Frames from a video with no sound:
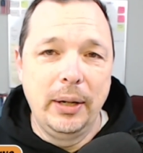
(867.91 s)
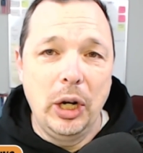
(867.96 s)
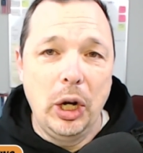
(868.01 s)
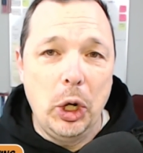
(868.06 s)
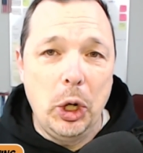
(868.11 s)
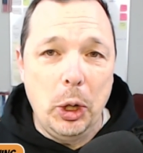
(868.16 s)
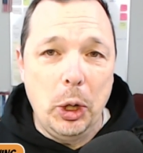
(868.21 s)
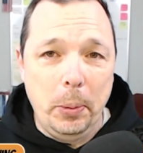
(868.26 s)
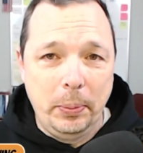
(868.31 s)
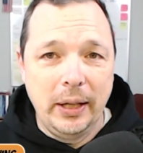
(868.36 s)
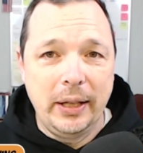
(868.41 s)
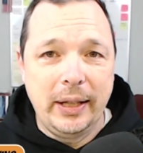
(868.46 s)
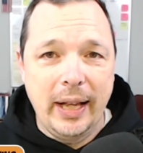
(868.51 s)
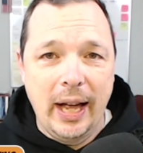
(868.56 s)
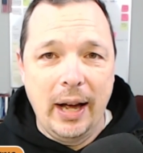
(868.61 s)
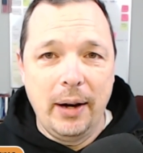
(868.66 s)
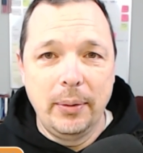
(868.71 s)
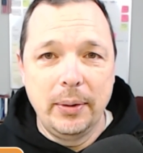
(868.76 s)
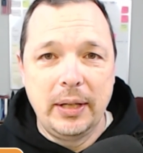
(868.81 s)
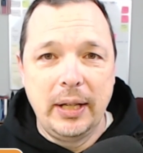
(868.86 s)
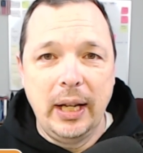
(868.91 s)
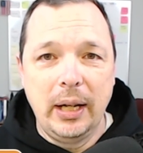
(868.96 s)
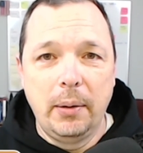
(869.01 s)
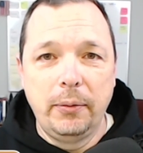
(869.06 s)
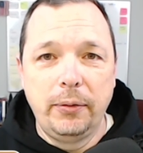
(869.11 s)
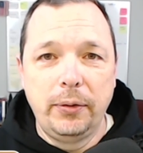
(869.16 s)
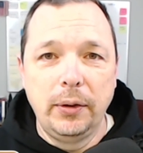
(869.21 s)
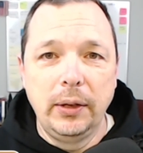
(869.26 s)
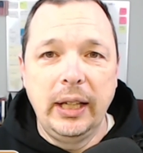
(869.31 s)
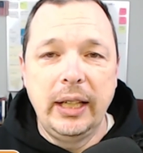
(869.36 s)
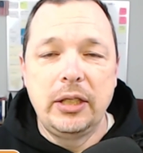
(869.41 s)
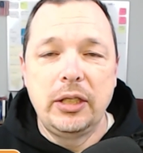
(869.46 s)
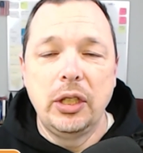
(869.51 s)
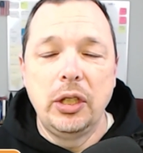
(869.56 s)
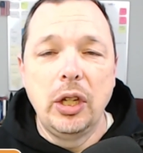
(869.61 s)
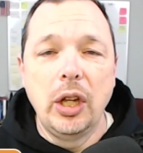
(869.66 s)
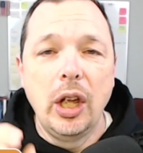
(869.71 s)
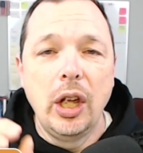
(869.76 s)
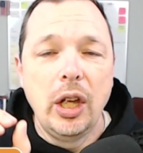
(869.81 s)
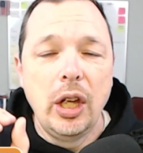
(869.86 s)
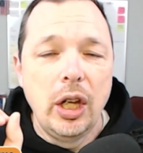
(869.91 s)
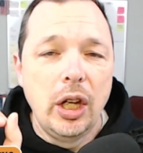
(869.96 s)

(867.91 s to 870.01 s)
but hope that that was helpful. Listen,